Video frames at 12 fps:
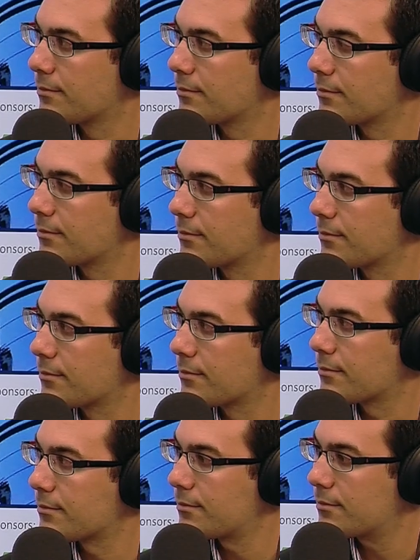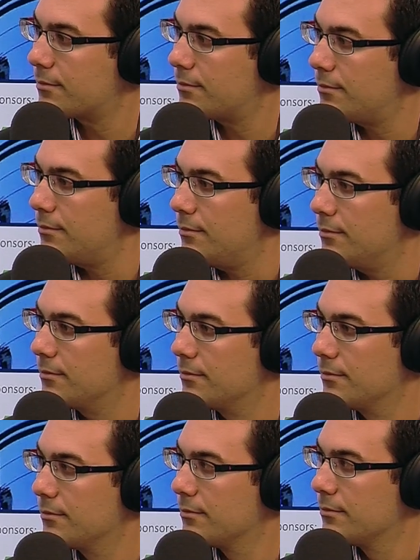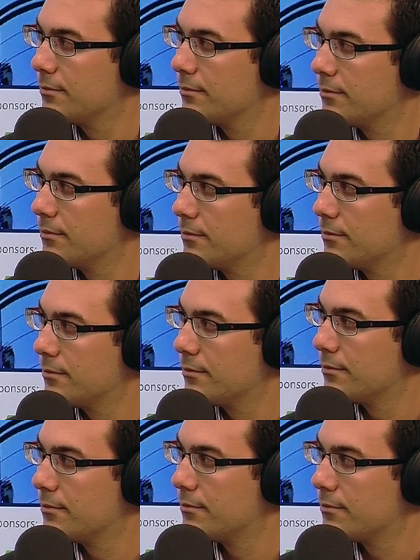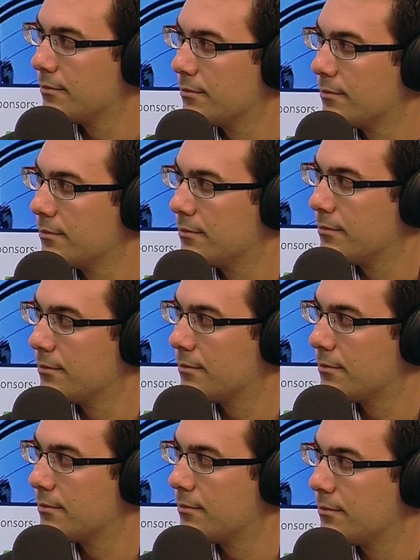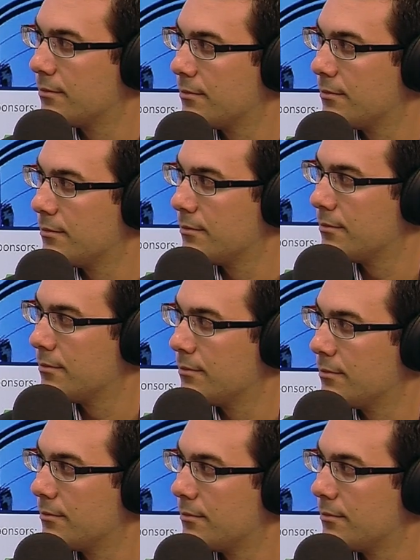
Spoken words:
The person shown says nothing.